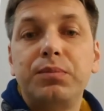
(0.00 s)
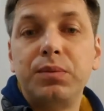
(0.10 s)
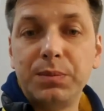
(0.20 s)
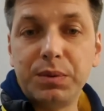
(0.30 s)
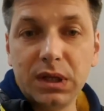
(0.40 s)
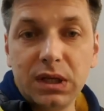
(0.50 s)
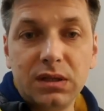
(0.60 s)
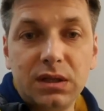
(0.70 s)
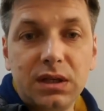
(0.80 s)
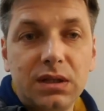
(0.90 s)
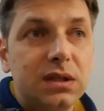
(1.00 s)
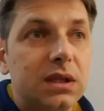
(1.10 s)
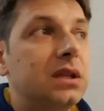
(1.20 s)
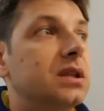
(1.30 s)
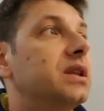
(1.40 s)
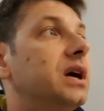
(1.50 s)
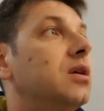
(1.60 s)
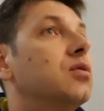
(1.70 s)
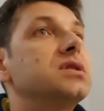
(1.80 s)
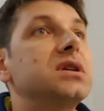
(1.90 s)
people in need in
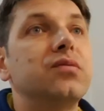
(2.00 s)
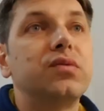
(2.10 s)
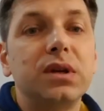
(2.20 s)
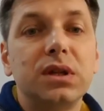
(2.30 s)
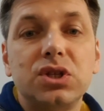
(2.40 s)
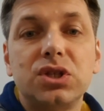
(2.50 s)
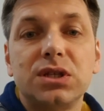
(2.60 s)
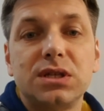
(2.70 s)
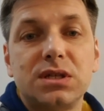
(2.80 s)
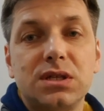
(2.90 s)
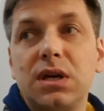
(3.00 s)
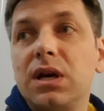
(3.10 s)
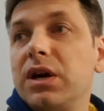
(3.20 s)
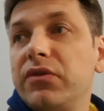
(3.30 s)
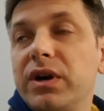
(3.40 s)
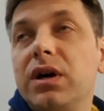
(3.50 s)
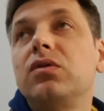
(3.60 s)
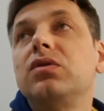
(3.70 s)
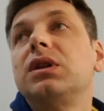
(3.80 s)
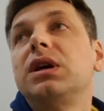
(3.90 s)
towns and villages uh,
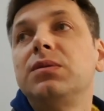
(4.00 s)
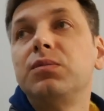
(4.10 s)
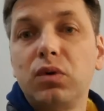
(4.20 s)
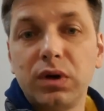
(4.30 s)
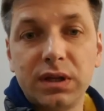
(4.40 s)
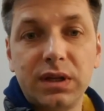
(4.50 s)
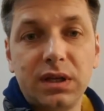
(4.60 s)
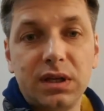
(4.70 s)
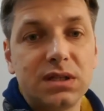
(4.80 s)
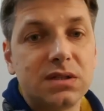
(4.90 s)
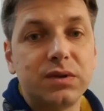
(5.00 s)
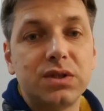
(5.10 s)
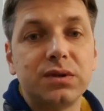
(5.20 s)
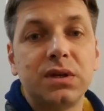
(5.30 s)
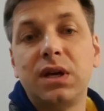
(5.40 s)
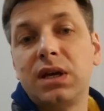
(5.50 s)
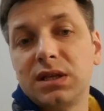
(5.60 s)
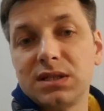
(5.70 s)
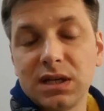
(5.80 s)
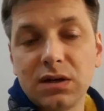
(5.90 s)
around and more at the east which uh, and
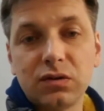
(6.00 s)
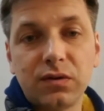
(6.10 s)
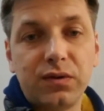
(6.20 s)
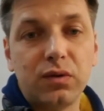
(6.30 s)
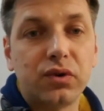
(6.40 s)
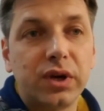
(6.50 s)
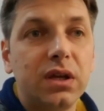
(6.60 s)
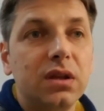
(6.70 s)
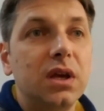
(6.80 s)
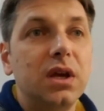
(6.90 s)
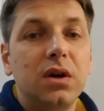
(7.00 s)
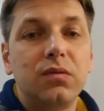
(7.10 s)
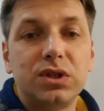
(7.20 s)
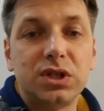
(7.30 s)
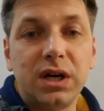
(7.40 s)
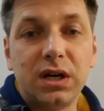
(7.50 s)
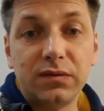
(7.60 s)
the south of Ukraine which are